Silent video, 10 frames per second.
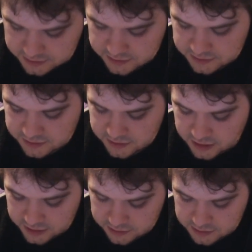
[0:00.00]
like
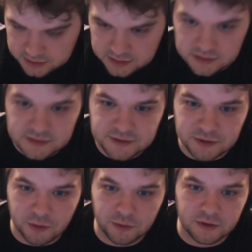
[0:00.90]
the
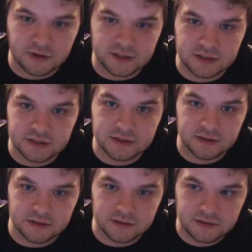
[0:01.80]
lore and
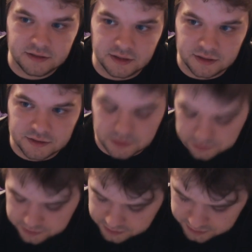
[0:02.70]
the internal
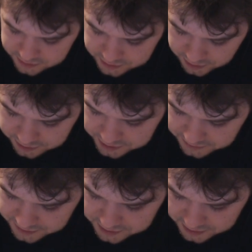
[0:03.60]
struggles of each of the
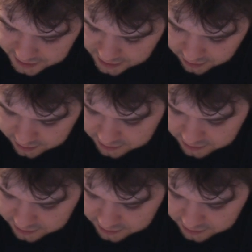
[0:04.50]
characters and